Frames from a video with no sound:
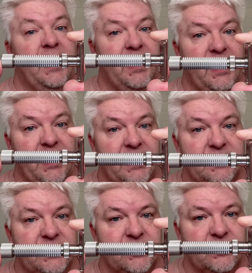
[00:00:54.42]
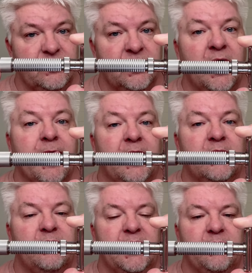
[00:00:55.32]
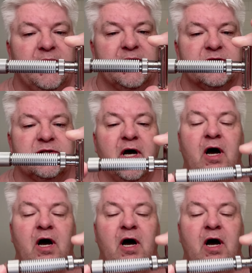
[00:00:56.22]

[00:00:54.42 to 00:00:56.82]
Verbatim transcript: 82 millimeters